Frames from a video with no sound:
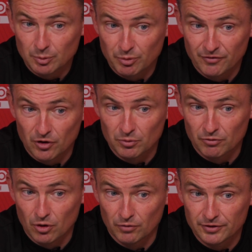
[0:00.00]
performed the
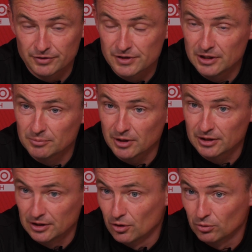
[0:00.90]
role for the team,
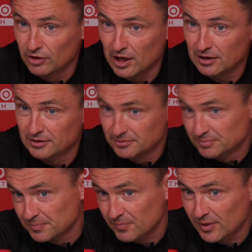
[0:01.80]
like he knows that,
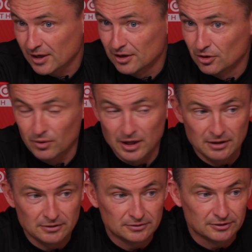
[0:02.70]
I know
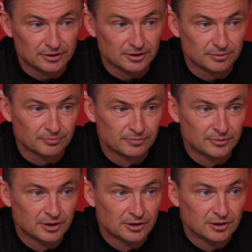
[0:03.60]
that, and
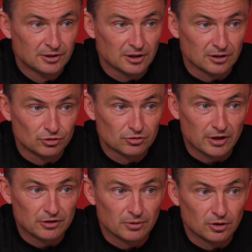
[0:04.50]
I just
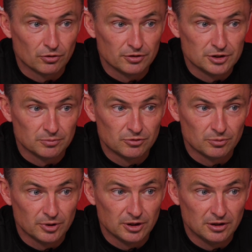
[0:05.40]
tried to encourage him to
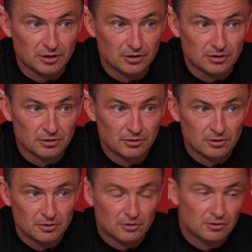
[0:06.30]
be...
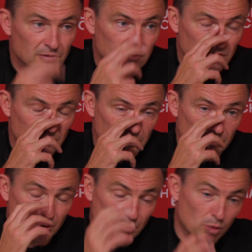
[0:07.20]
a
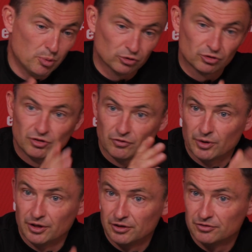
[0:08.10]
bit more positive
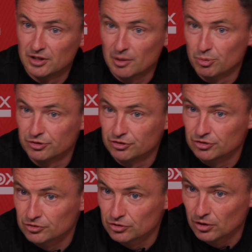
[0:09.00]
when he's in them
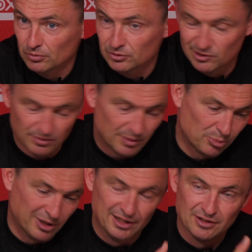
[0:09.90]
positions, you know. We don't want him
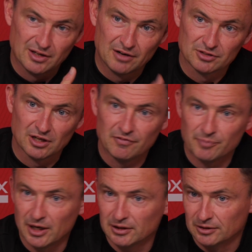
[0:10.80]
playing in there as a left
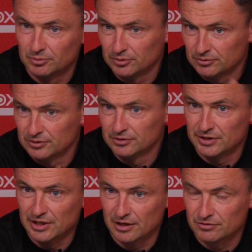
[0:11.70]
back. He's
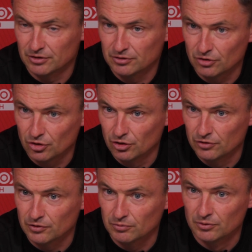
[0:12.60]
in there to
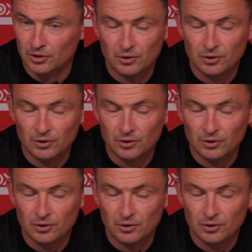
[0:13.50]
hurt and